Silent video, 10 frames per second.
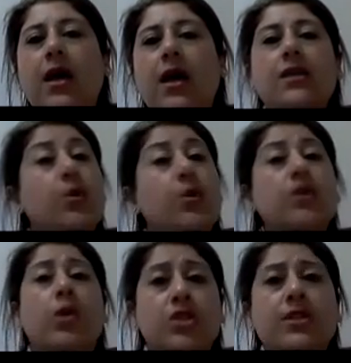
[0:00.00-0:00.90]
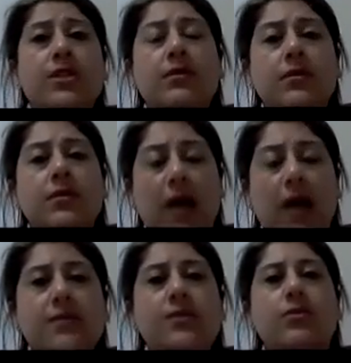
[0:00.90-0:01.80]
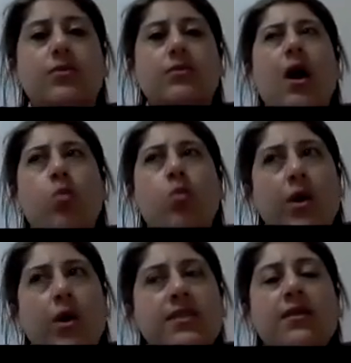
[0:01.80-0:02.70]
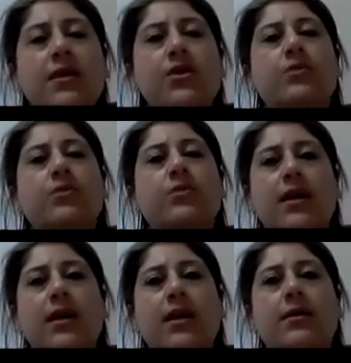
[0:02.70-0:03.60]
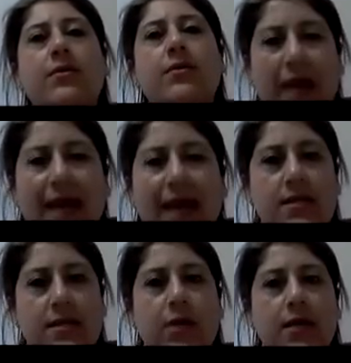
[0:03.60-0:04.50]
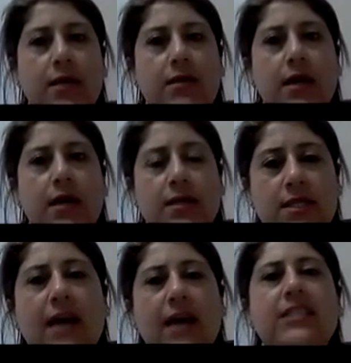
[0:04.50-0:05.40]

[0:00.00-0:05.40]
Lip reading: all about. So when you watch The Castle, what is it that you're seeing repetitively?